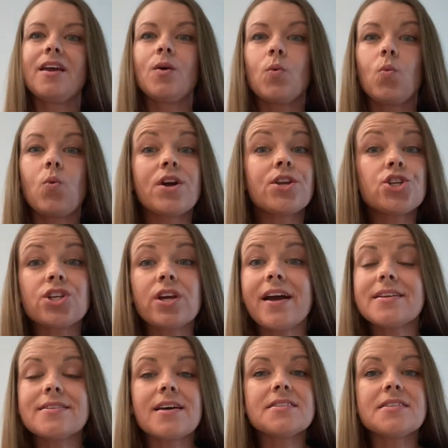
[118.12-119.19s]
One
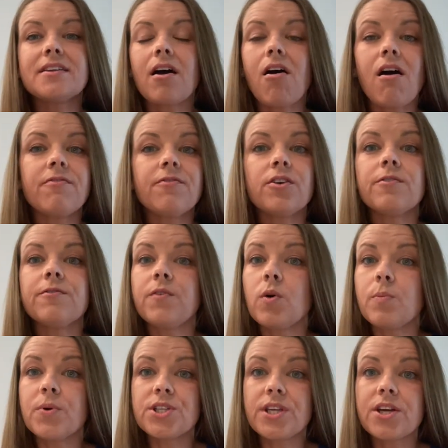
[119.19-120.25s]
shot doesn't offer
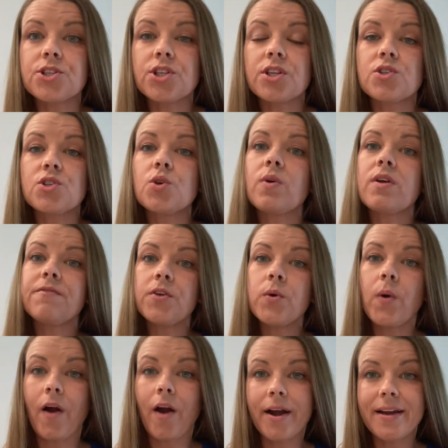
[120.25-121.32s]
full protection. So if
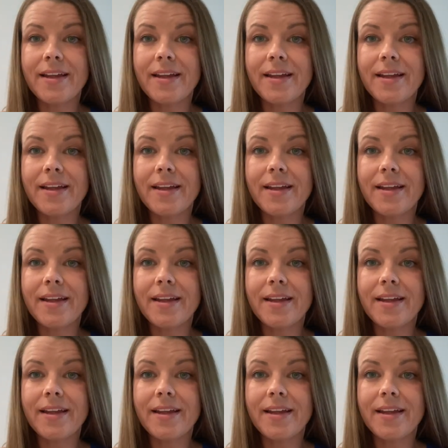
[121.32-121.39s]
you are